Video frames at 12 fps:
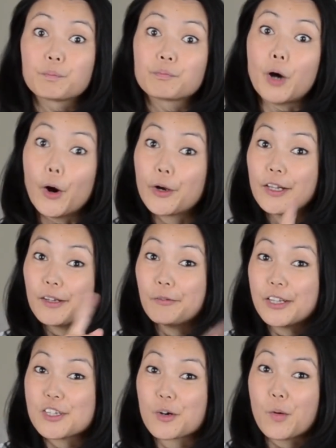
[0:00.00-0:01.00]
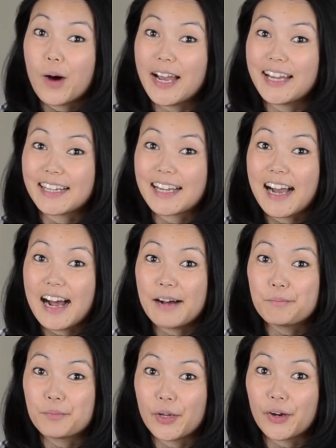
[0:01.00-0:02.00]
But only when you're quiet and
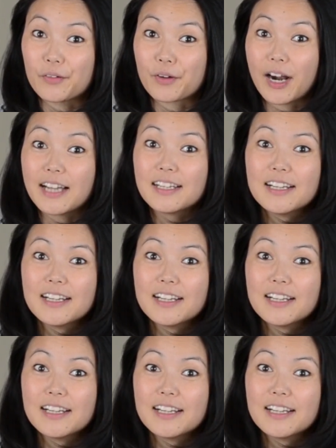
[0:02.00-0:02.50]
calm though, right?